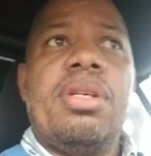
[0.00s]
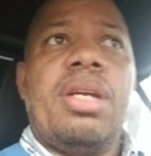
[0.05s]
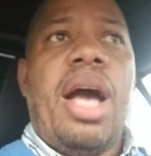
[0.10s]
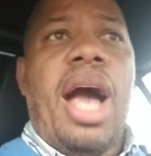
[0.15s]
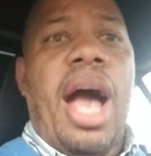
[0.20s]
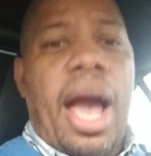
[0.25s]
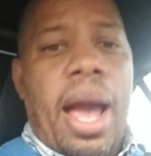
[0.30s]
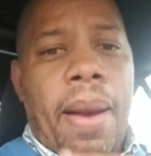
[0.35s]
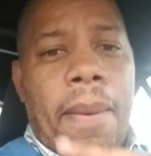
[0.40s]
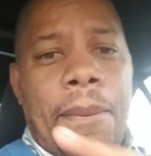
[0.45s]

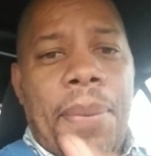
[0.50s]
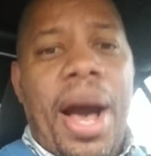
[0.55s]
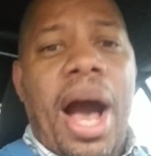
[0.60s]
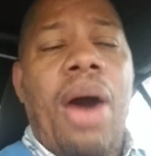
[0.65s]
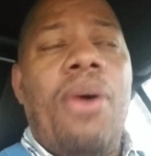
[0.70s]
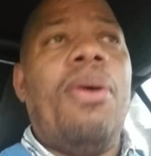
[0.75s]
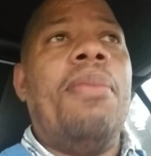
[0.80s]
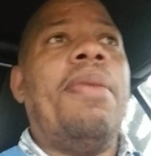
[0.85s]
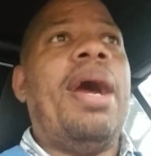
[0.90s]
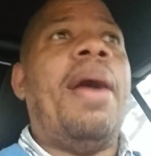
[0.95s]
I
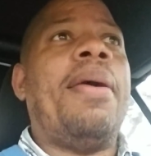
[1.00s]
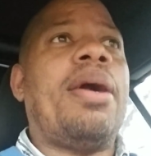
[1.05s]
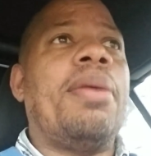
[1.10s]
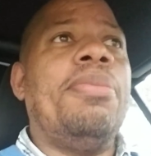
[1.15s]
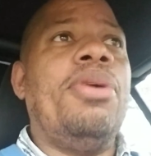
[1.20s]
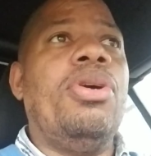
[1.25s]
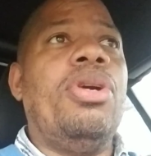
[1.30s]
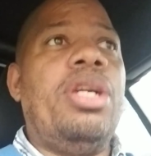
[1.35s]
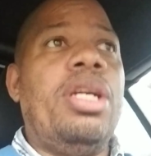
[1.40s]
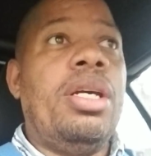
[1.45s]
empower my
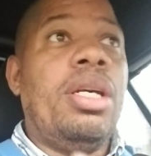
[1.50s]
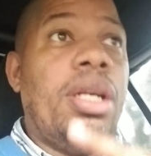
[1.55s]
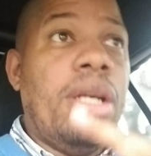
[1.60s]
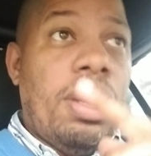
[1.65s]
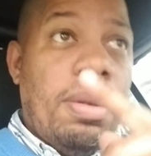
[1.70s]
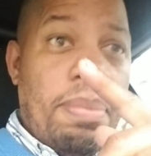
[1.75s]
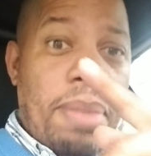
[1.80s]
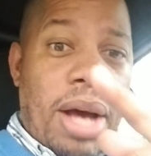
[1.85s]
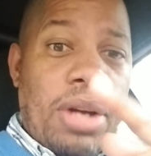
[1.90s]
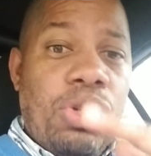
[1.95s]
community
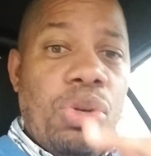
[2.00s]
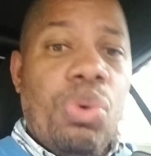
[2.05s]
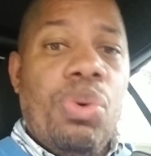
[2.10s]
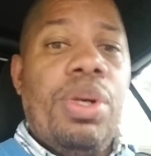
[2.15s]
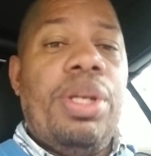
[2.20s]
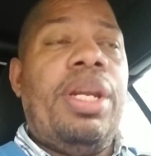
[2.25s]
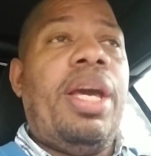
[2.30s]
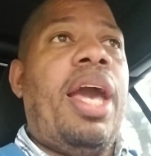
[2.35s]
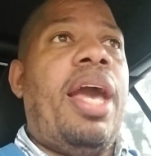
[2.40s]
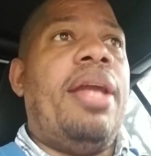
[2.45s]
by
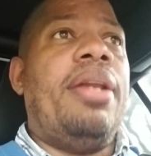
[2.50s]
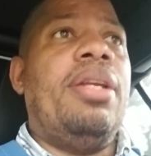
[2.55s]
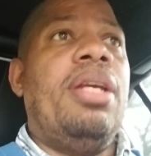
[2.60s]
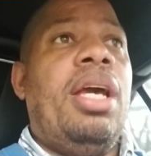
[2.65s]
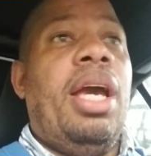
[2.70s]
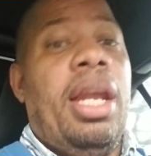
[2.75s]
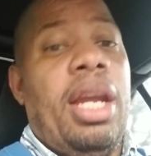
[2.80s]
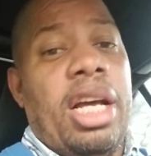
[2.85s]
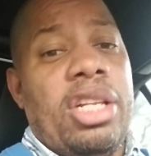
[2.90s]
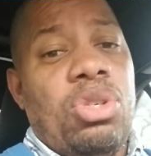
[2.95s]
doing that.
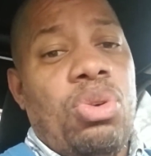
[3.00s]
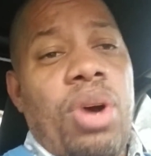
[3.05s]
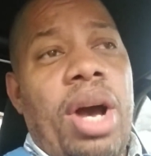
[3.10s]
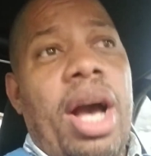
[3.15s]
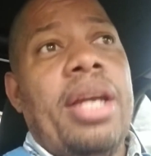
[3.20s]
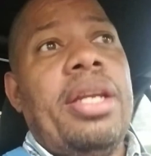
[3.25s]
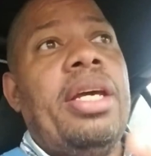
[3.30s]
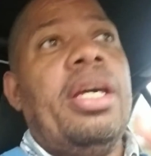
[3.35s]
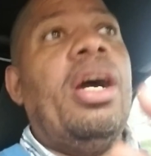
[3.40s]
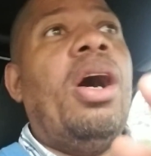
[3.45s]
And I try
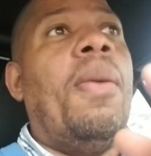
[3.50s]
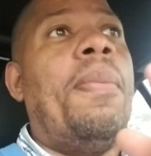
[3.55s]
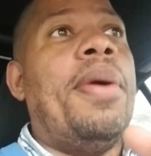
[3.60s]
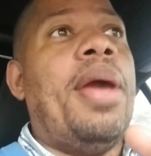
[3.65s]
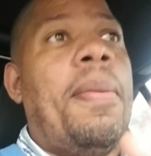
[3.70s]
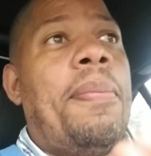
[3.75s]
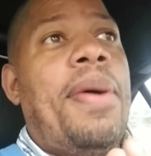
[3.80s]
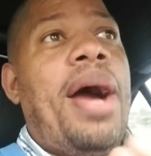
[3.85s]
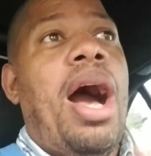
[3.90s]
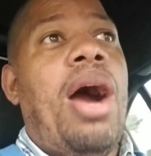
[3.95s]
to help
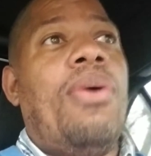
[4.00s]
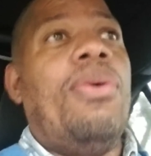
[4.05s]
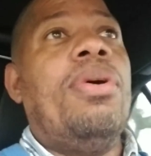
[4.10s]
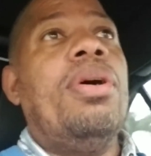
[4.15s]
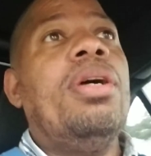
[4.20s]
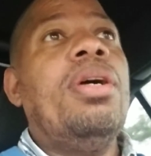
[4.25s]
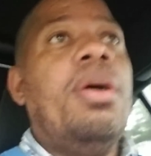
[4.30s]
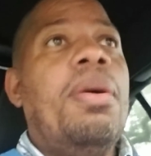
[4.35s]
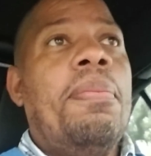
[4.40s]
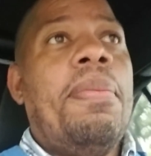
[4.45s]
empower
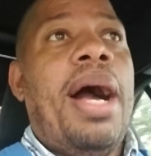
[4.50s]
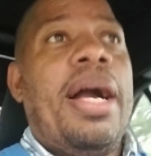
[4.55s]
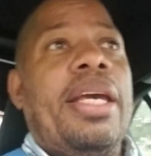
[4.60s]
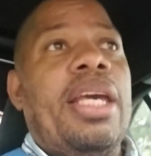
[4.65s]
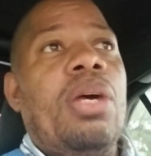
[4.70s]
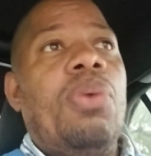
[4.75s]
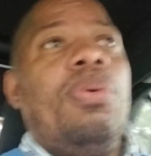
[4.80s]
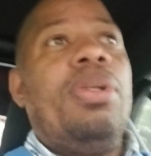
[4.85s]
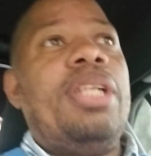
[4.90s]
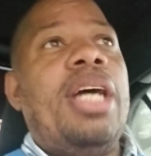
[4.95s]
by
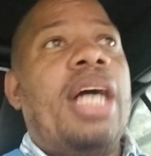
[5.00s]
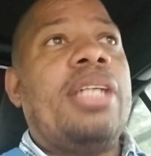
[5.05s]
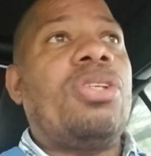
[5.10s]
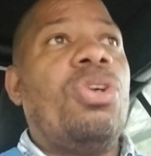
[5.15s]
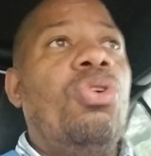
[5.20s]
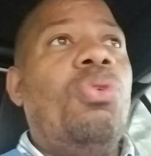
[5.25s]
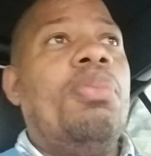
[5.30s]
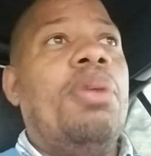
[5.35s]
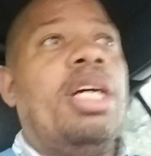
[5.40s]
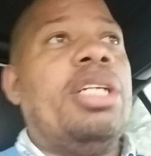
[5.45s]
getting with Dr.
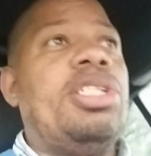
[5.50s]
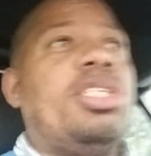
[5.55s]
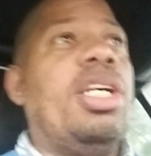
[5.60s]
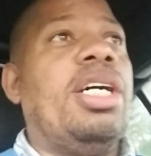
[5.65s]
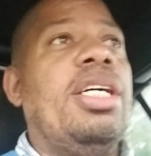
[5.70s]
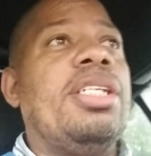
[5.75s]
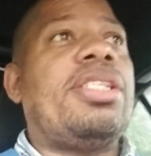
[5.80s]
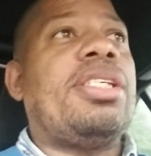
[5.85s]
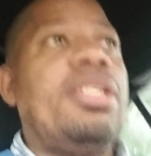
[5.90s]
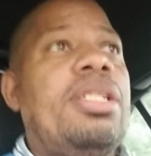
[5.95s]
Umar
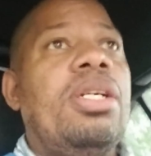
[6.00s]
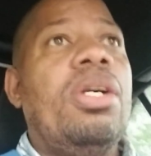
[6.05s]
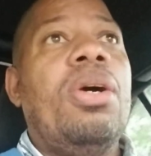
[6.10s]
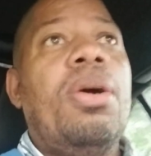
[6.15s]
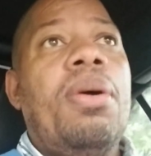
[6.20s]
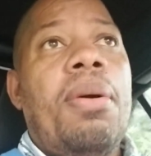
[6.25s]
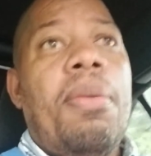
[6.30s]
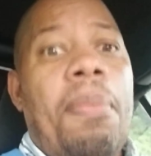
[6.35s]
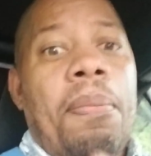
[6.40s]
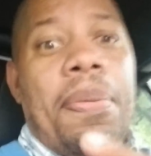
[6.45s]

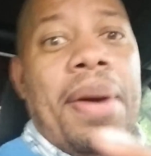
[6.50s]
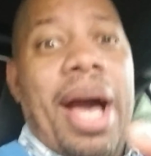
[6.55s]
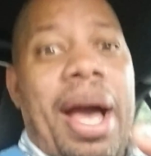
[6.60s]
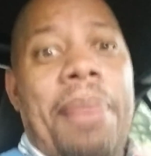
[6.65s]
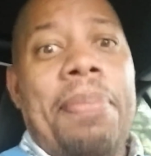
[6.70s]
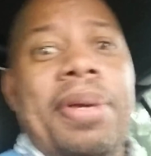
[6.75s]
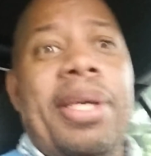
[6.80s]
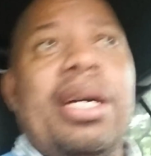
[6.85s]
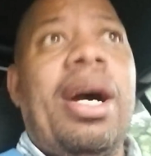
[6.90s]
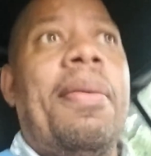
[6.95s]
Johnson, by
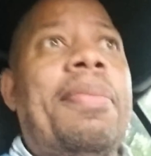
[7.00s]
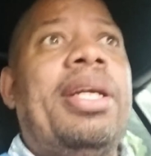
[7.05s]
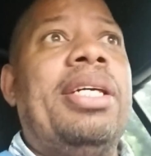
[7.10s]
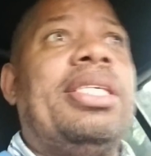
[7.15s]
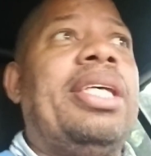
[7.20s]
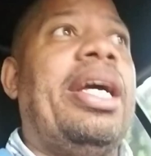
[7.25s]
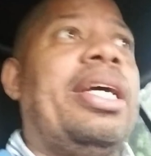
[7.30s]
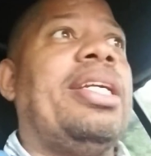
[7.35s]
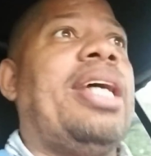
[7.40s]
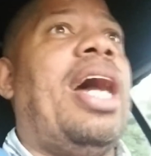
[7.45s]
becoming a
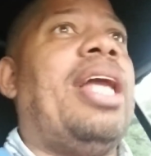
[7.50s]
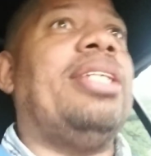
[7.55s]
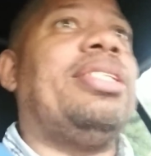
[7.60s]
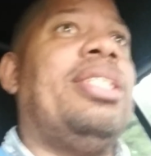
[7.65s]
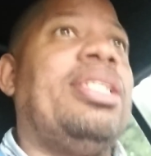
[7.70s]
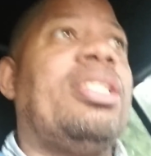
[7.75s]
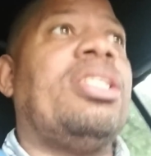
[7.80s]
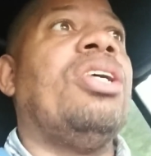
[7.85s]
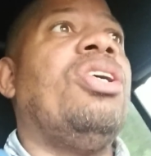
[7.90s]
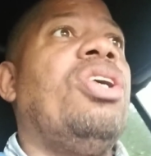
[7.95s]

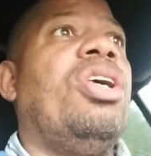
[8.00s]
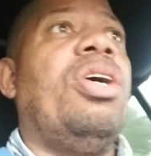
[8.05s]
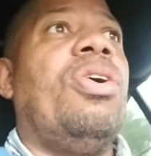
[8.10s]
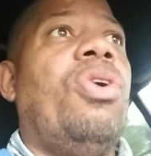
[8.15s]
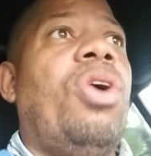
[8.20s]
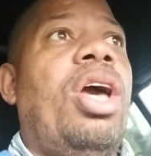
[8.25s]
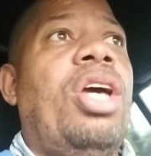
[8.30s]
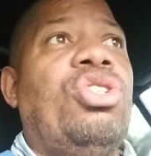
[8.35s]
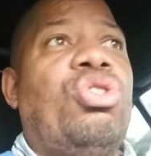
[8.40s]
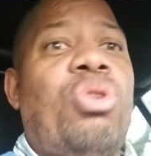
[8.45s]
technologist
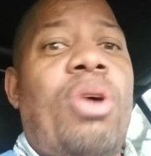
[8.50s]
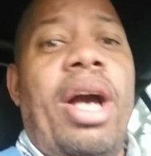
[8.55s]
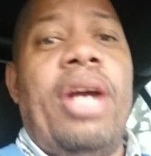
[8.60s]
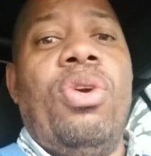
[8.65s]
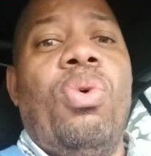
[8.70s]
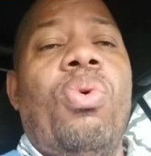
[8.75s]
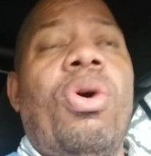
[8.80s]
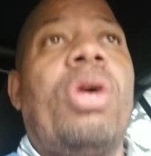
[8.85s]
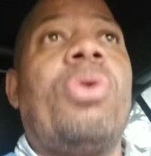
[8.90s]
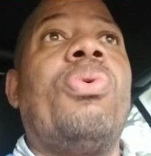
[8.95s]
and trying
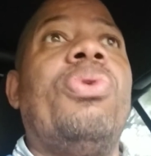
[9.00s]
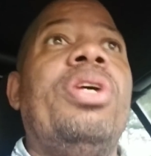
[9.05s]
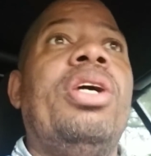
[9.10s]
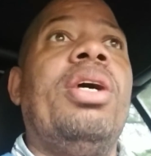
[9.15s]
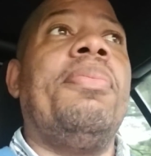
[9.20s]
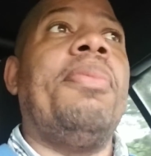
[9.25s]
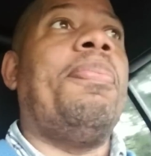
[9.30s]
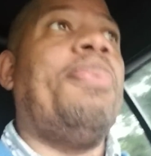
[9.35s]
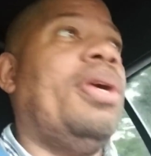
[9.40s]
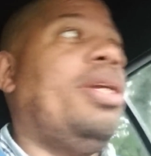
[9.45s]
to work with
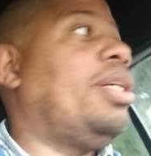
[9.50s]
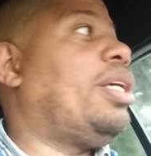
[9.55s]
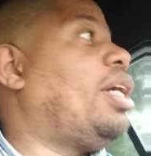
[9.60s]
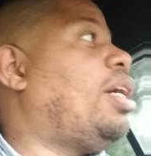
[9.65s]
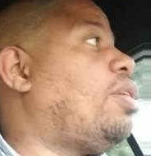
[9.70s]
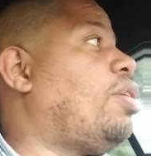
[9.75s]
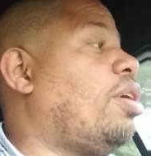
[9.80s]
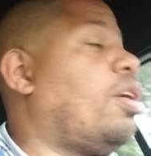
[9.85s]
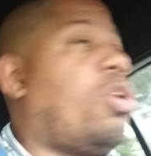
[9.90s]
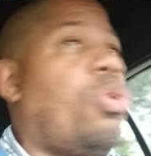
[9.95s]
him and putting
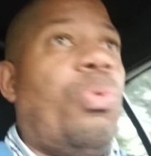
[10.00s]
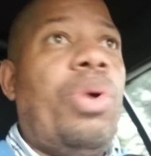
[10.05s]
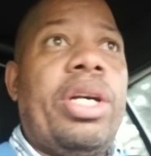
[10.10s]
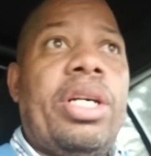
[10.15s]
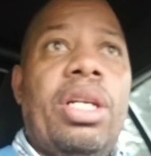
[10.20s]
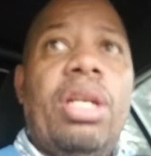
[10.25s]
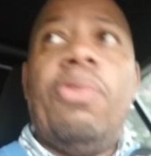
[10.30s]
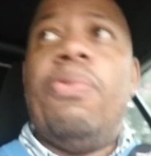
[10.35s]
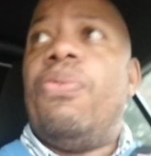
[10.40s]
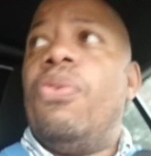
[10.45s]
together a
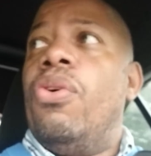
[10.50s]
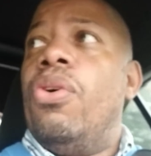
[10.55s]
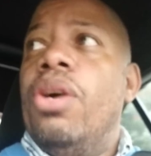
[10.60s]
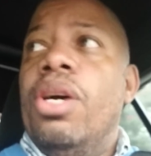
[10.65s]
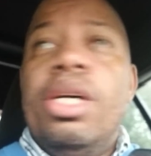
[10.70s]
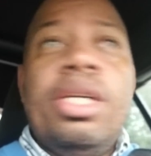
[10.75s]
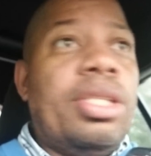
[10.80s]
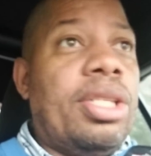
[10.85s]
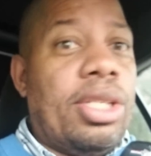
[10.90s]
curriculum for the